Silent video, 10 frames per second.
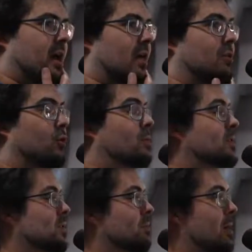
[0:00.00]
And they're
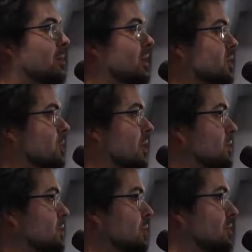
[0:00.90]
open to the public as
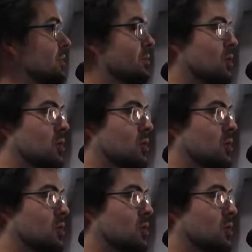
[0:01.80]
well, so even if you're